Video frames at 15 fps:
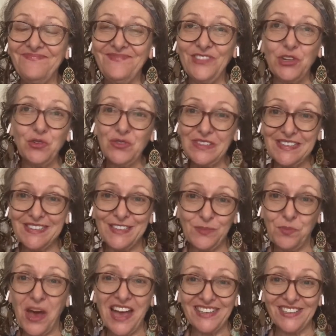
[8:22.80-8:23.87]
those
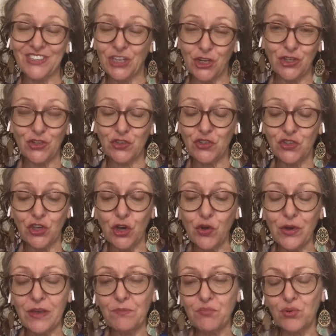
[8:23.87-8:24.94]
spots are so
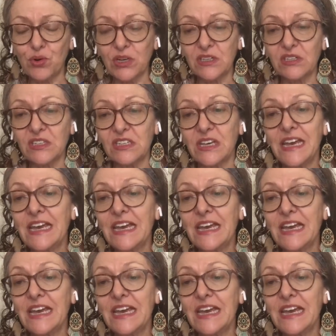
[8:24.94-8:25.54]
important.